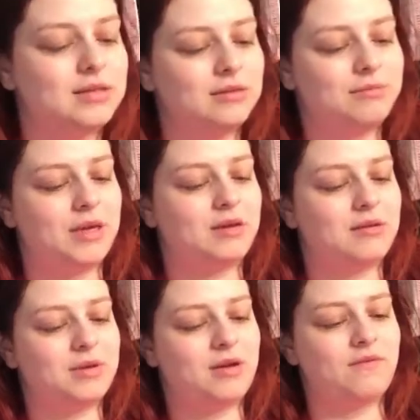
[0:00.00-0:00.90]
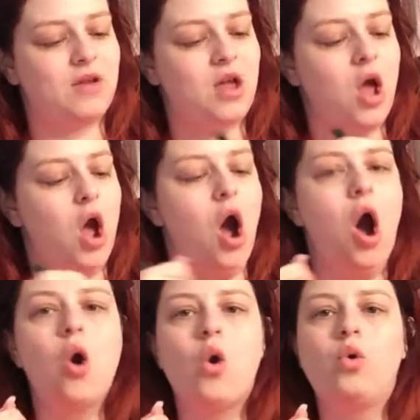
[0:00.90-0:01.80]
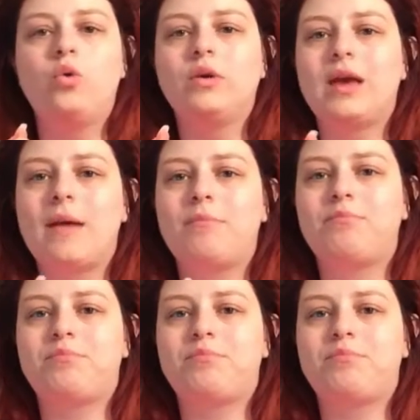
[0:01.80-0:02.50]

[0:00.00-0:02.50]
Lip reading: still pink coming up. Oh, yep.